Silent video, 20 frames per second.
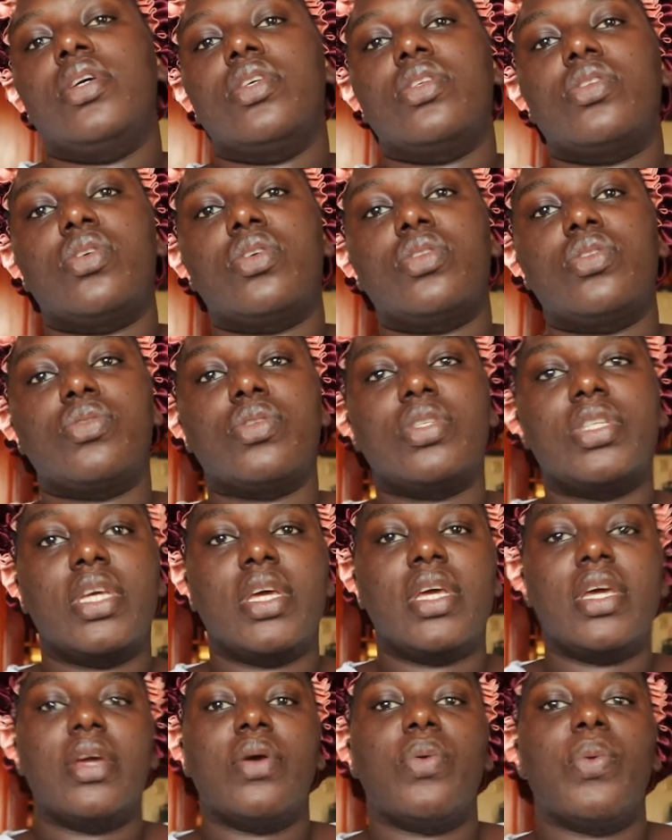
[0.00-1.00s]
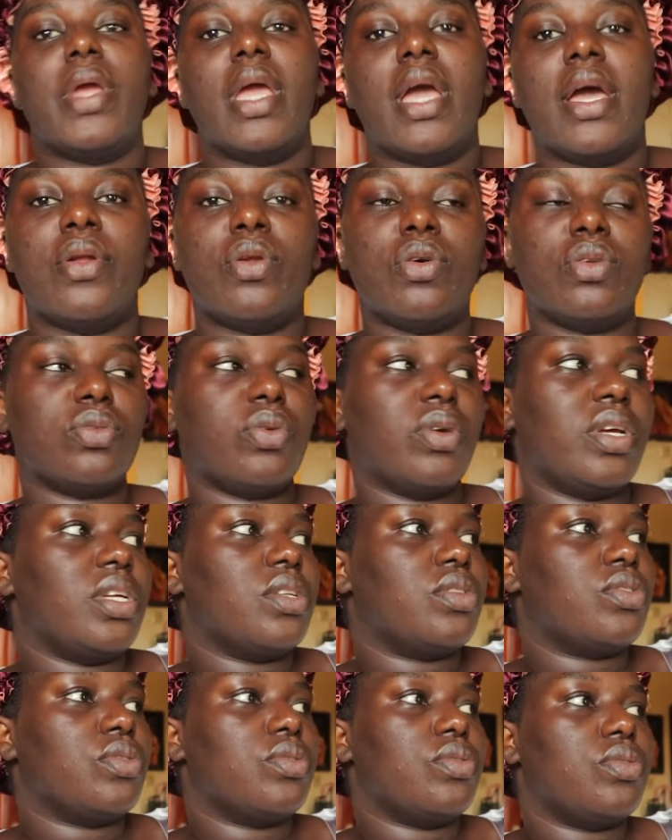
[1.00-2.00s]
so today we are not
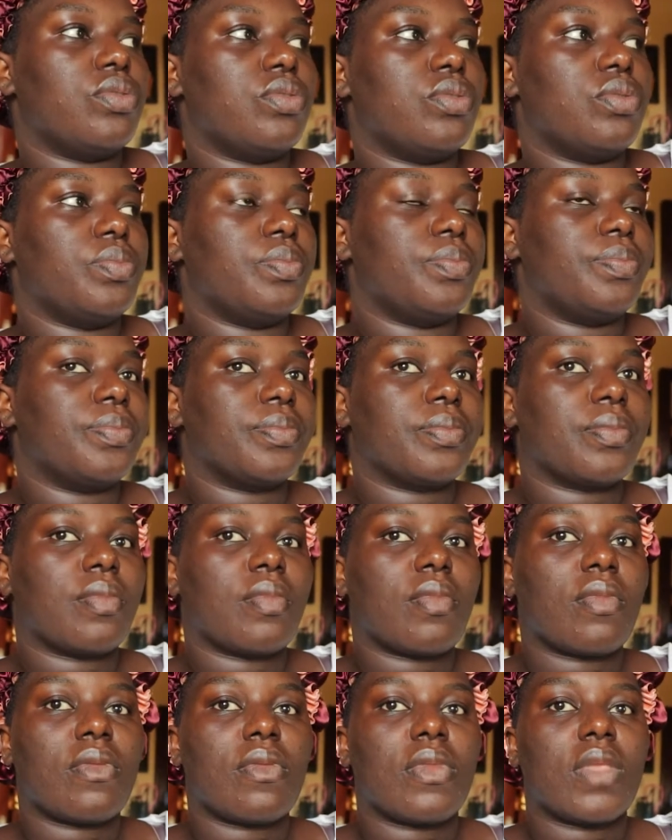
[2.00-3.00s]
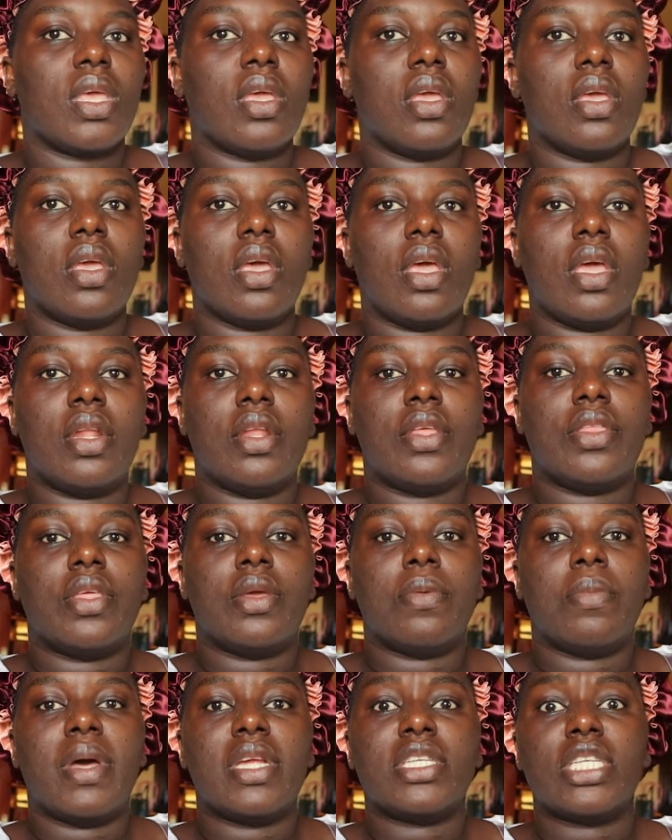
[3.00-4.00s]
going to do
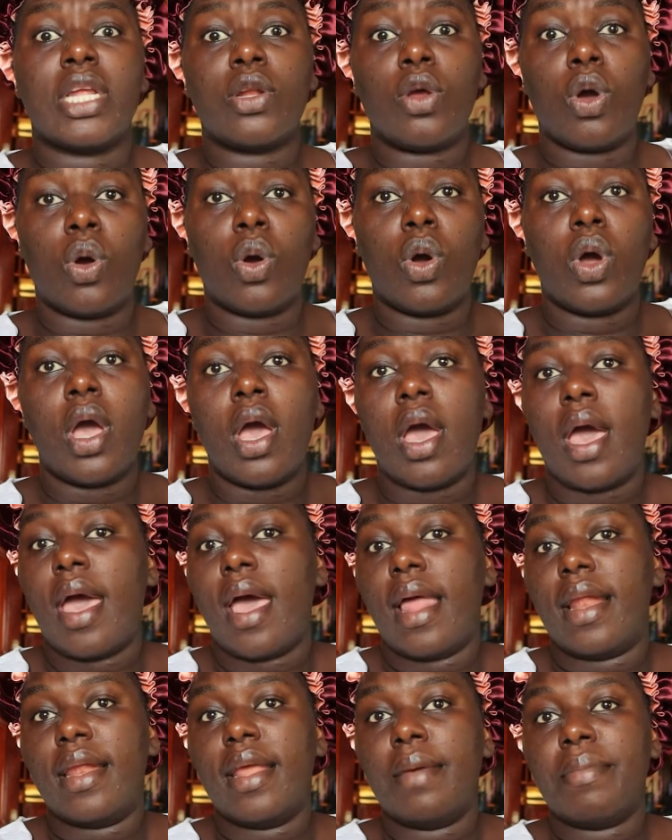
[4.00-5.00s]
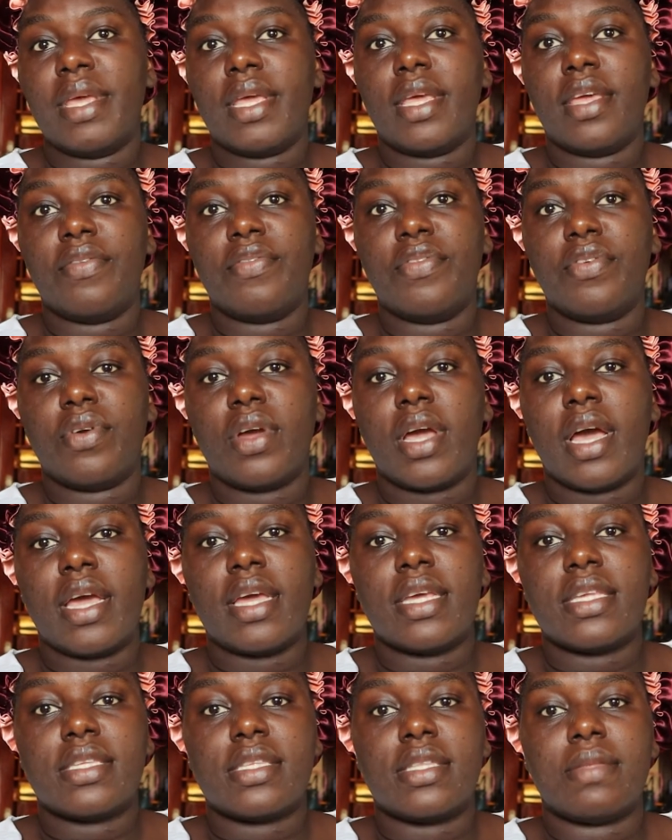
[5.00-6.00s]
anything much and oh let me give you
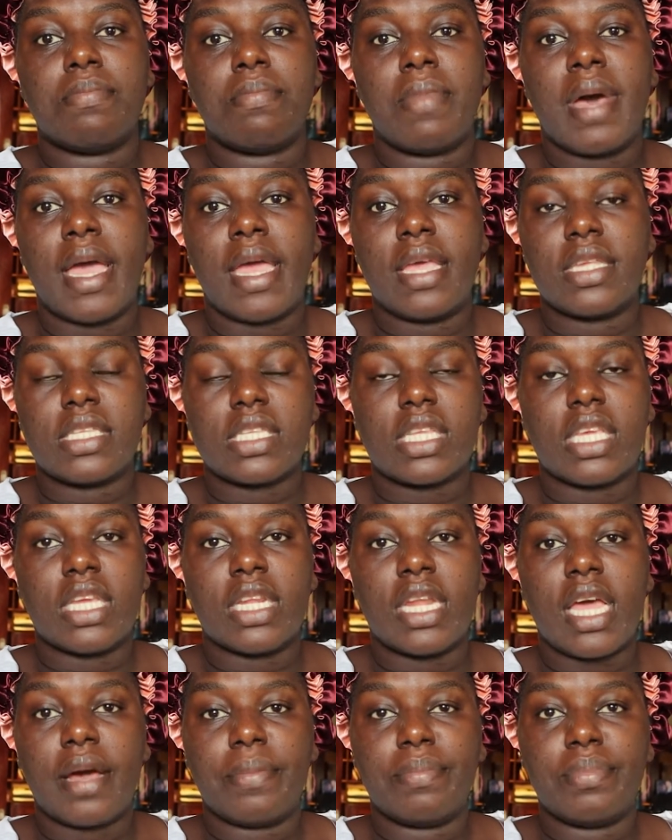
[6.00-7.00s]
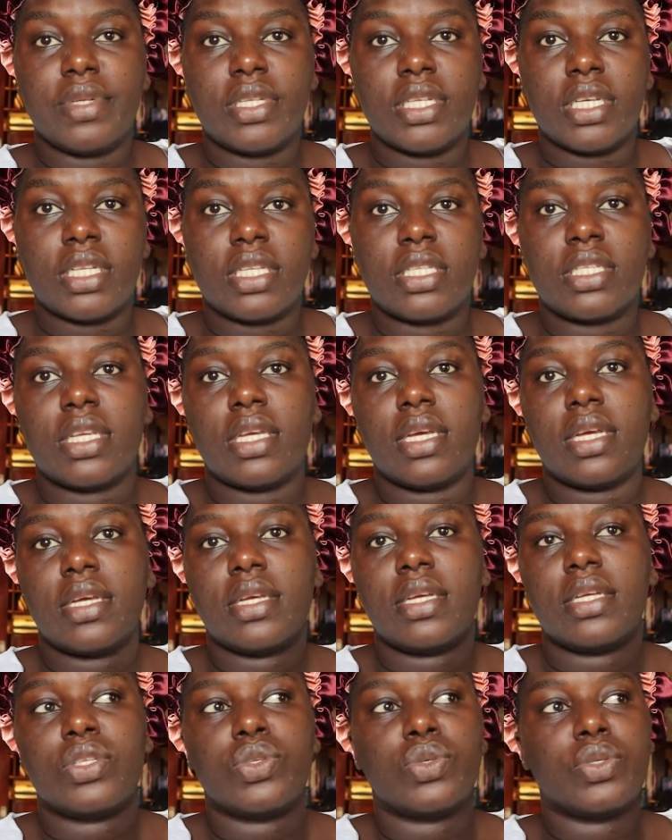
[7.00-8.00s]
guys my skin update
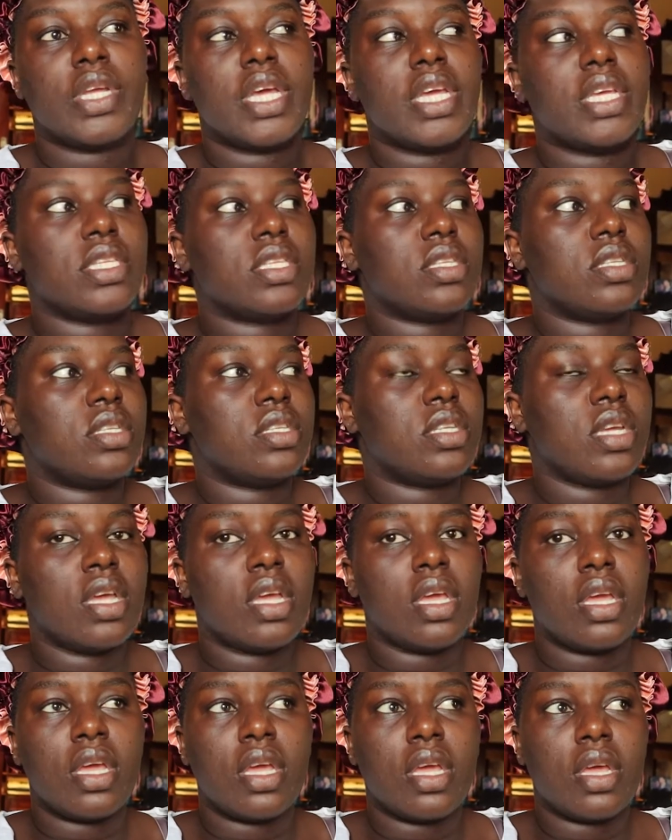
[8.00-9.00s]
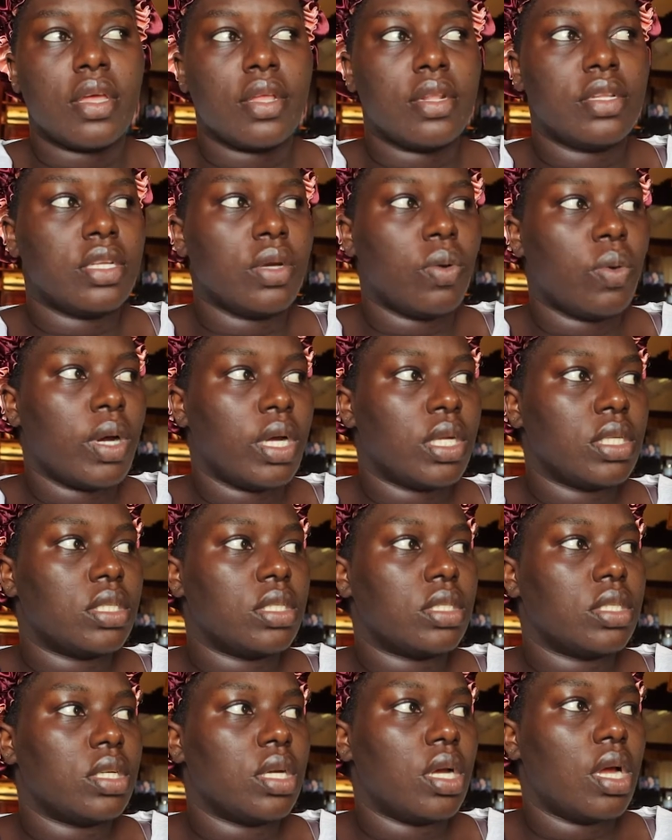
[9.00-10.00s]
today is day day
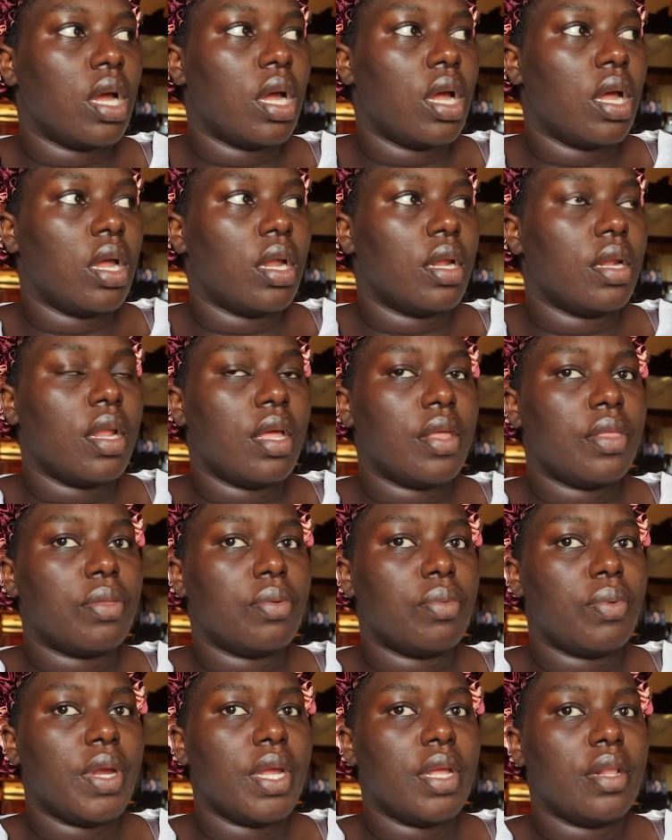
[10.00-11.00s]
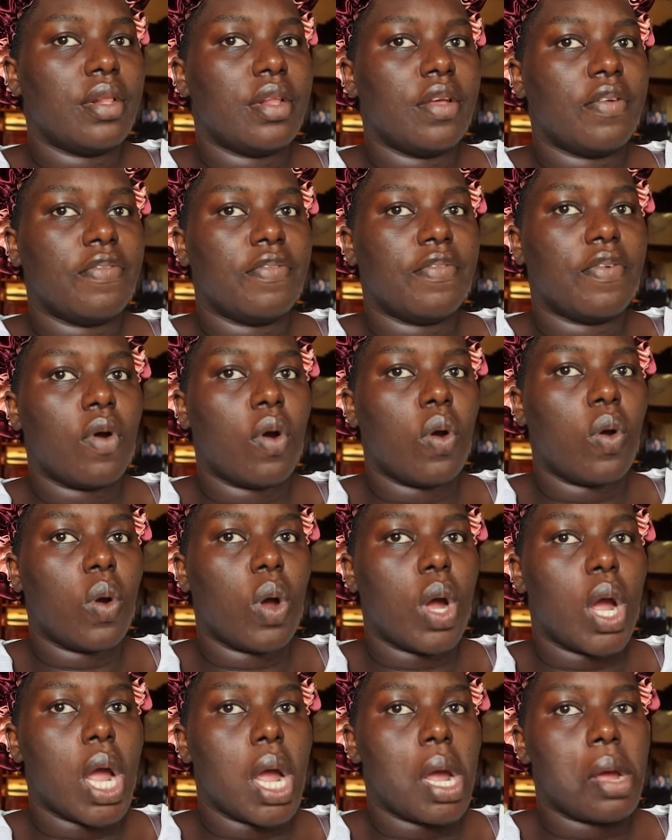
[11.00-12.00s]
what day three day four
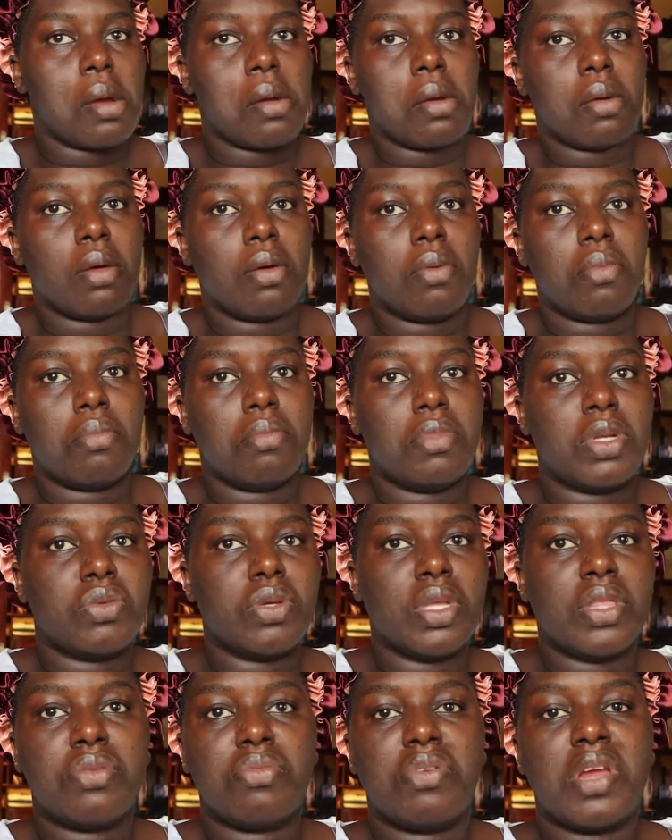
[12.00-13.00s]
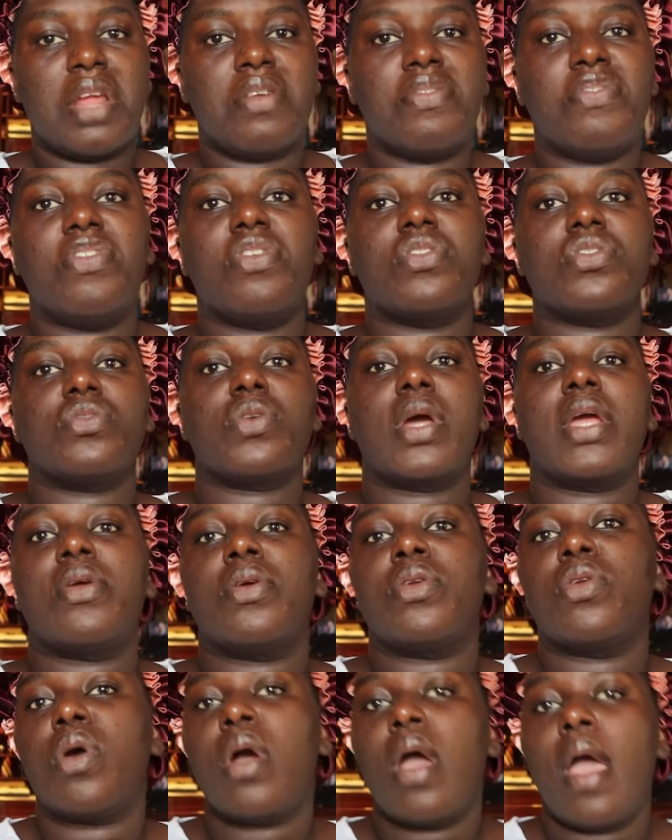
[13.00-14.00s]
between three and four so i
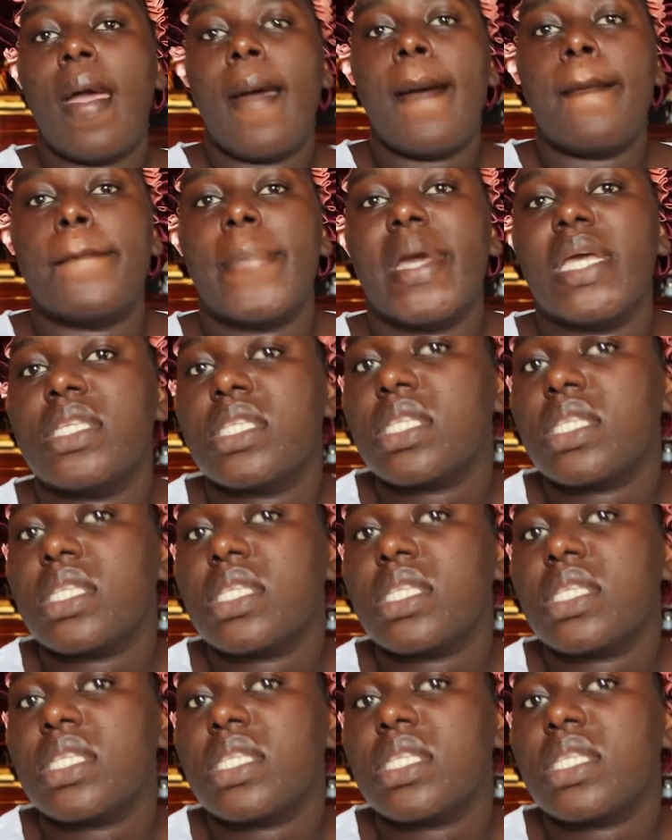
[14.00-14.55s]
don't know my